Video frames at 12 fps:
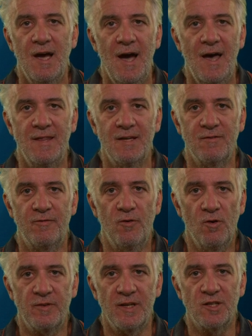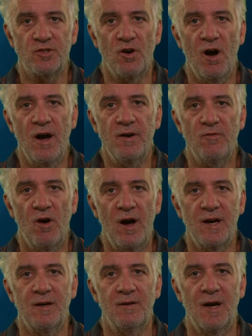And then fourthly, try and write
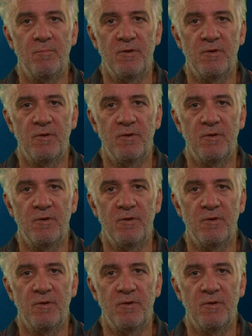a